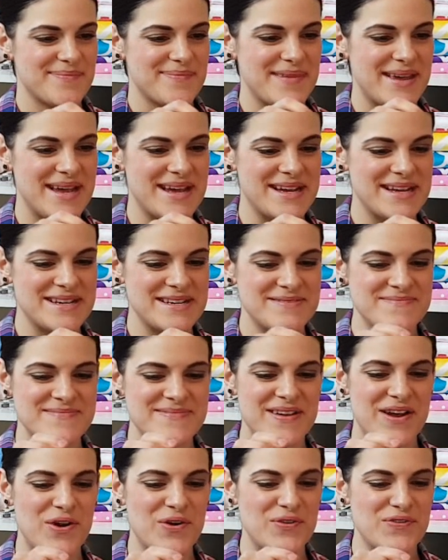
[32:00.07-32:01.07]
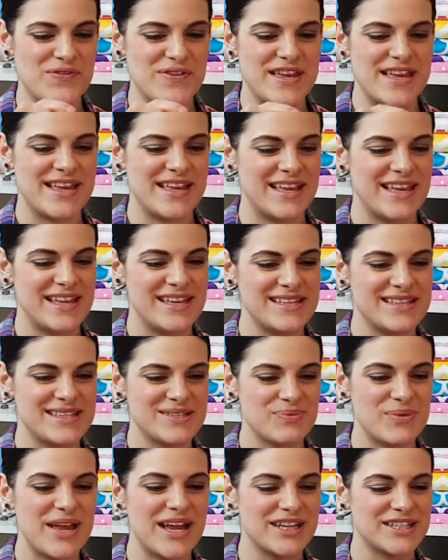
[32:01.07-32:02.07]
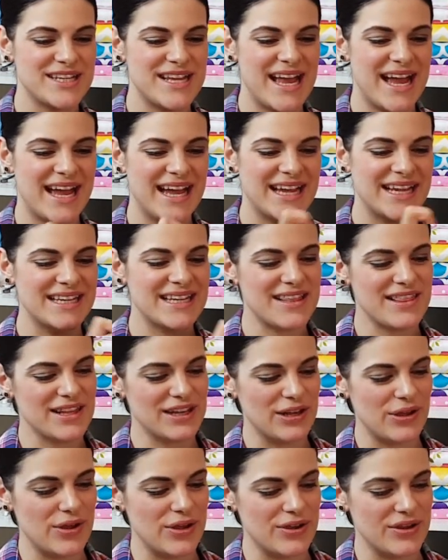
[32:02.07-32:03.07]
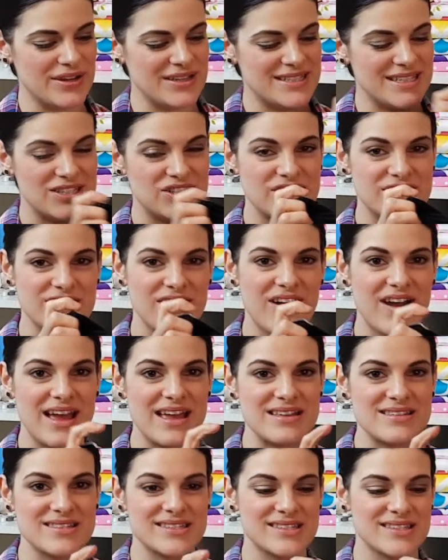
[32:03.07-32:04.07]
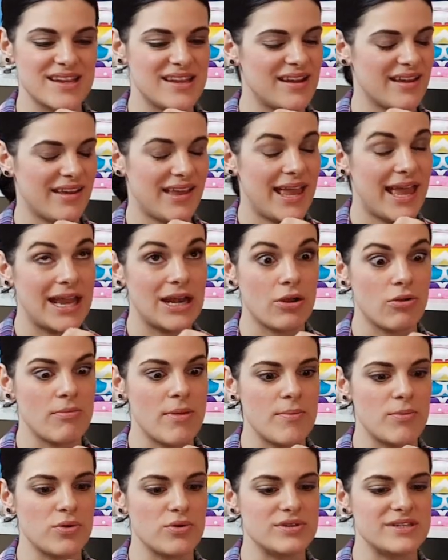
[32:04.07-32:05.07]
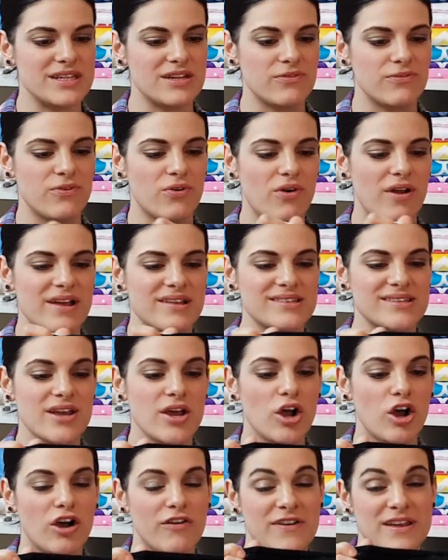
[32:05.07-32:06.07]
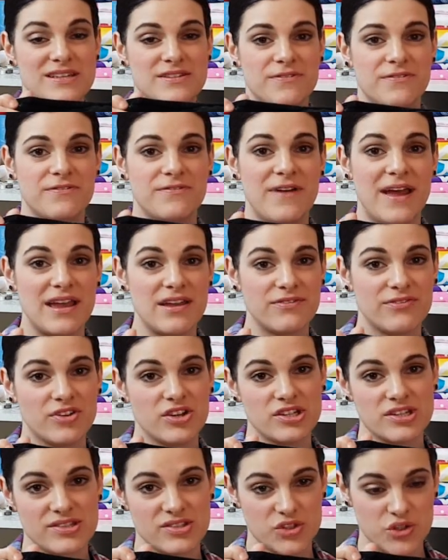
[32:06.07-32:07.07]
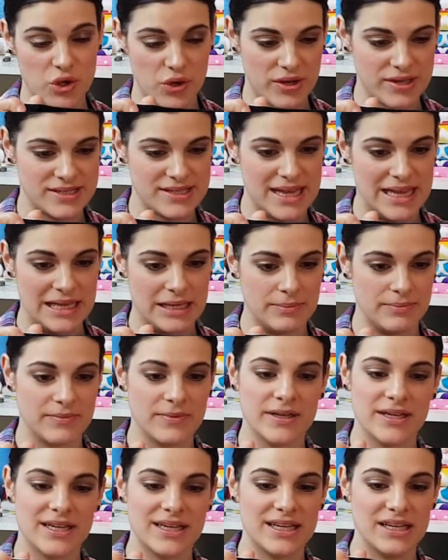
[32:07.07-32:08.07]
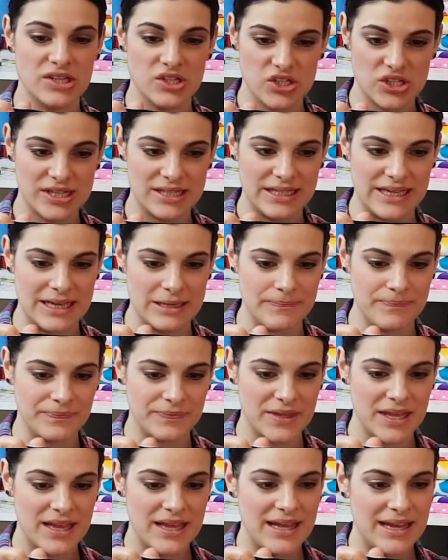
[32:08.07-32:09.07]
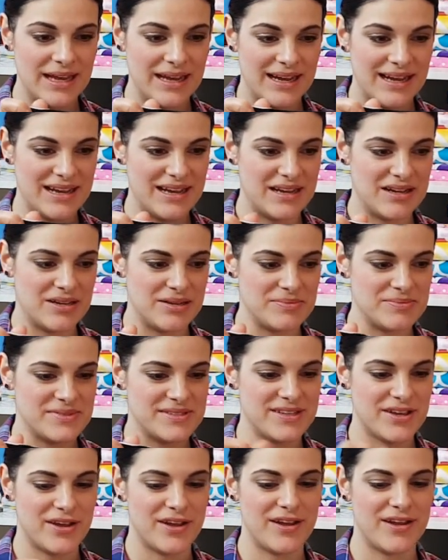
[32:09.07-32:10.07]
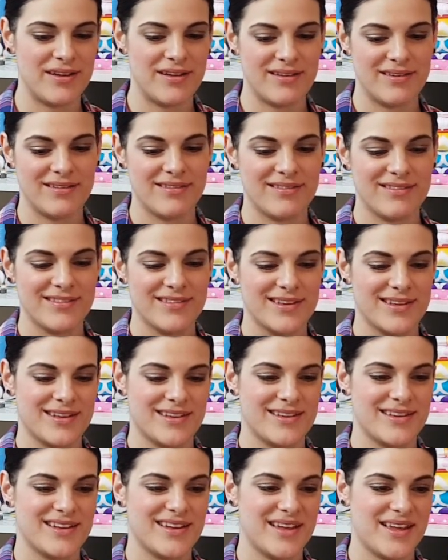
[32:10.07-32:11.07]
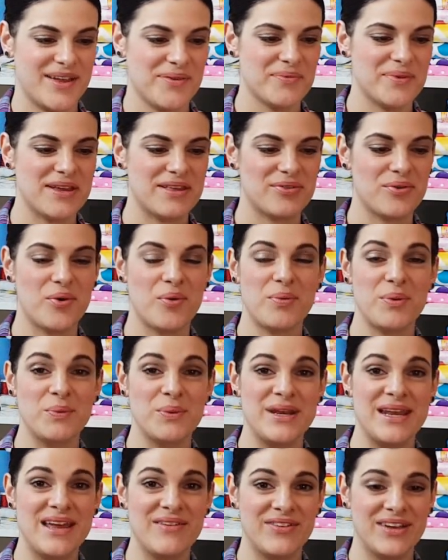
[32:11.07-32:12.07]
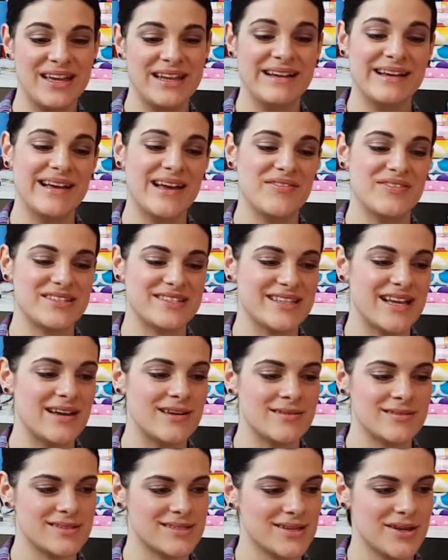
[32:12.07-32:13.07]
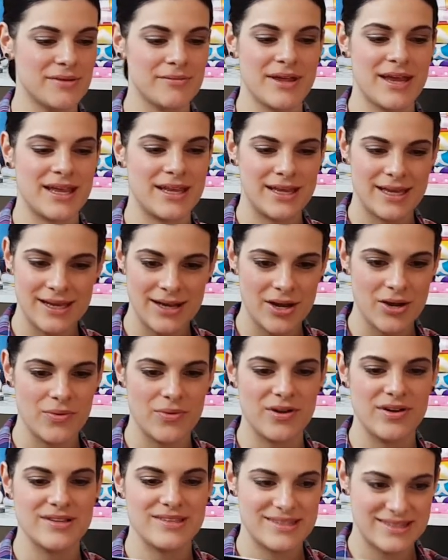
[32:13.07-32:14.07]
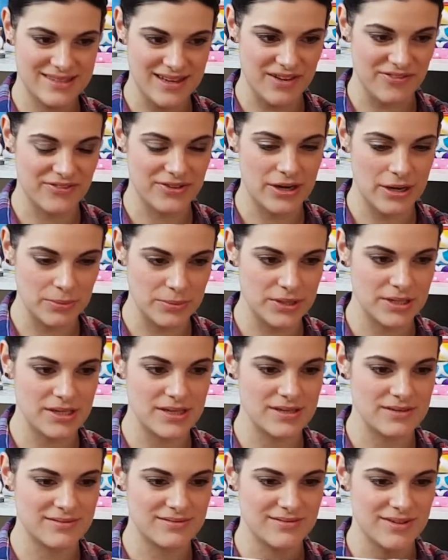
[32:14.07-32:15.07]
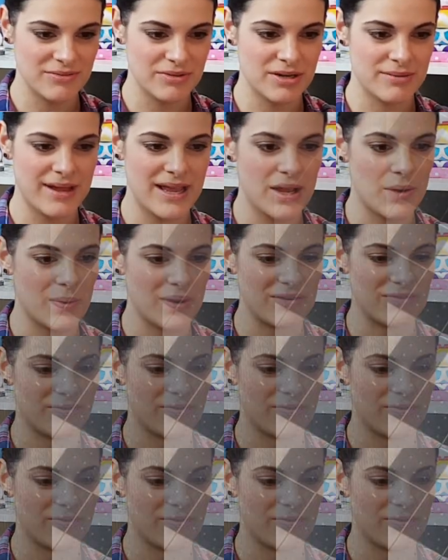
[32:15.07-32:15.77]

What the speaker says: of his, we actually had the logo digitized, and I cannot remember who did it for us, of his favorite soccer team in Chile. And we thought we were never gonna have a son, so I'm like, you know what, stuff it, I'm gonna make one